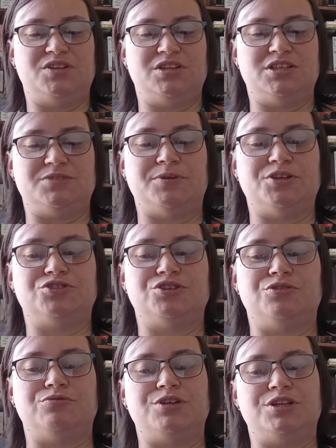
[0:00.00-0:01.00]

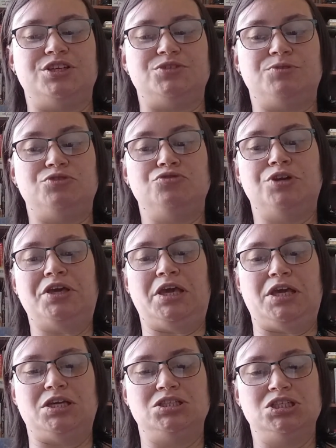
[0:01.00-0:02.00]
especially when he's been
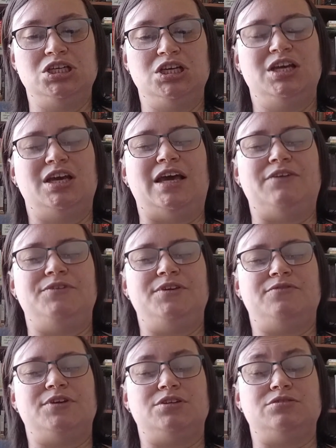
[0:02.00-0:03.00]
drinking. I've
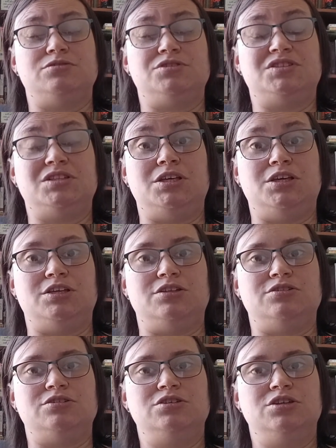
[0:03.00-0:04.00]
even
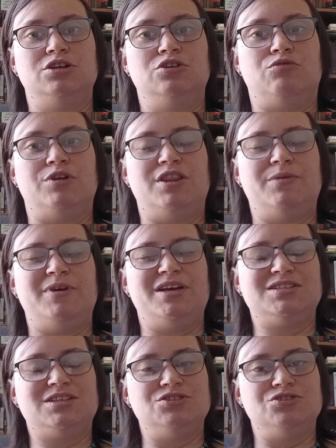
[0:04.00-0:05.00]
seen, one of the
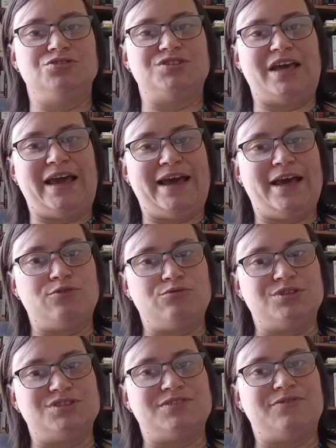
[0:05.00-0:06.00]
biggest concerns I had
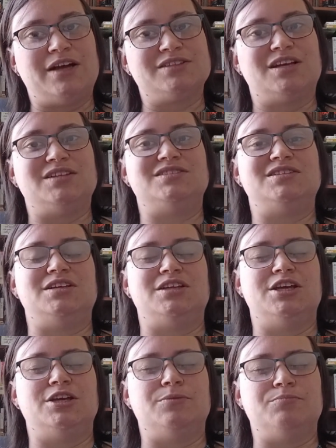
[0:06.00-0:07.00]
was the fact I'd seen
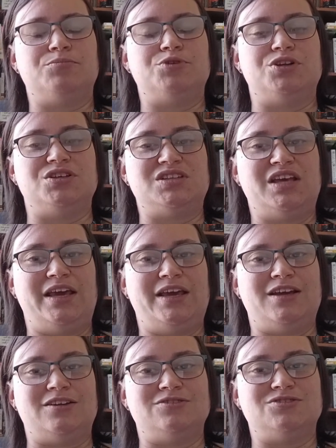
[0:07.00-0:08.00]
him put his
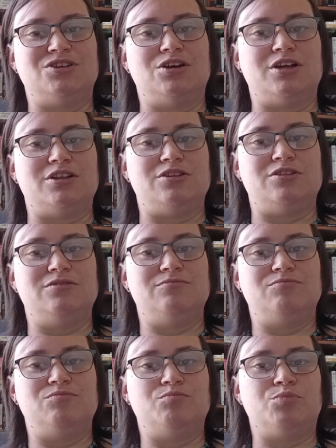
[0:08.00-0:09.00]
hands on
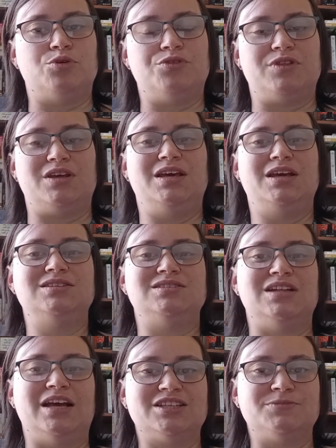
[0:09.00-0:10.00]
both the kids'
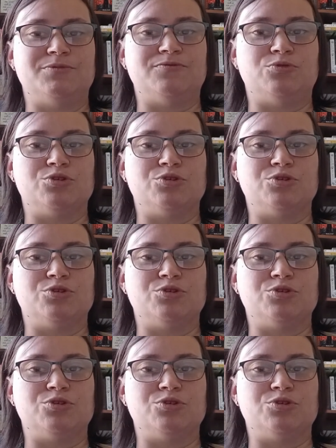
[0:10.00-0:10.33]
necks before